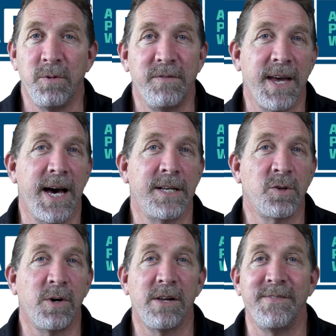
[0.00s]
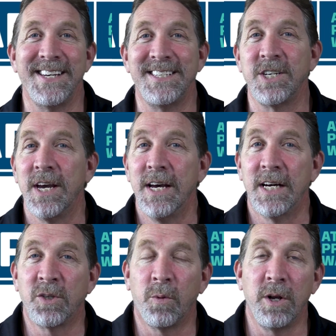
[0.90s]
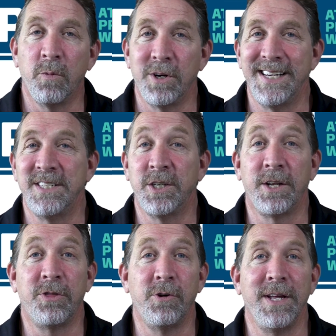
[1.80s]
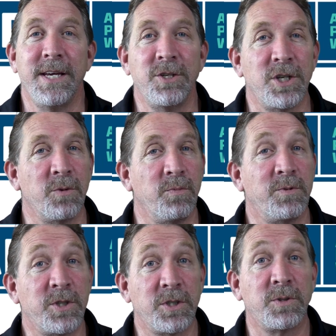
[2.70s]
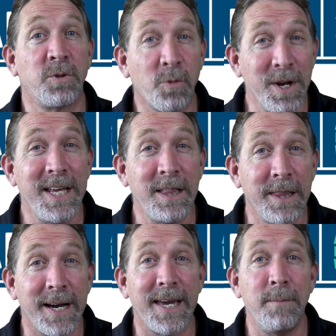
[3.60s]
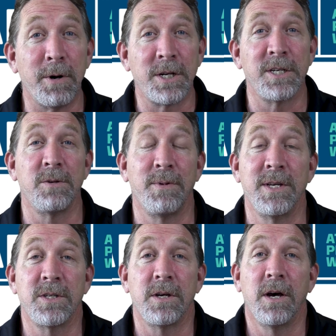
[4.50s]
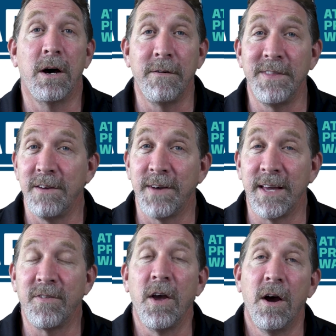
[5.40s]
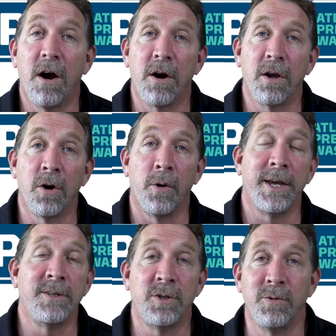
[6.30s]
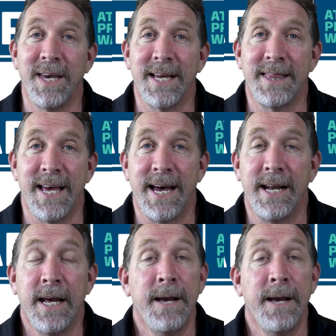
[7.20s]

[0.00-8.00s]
We've got a 12-inch, a 21-inch, and a 30-inch, and 3 lucky participants of the event are going to get that.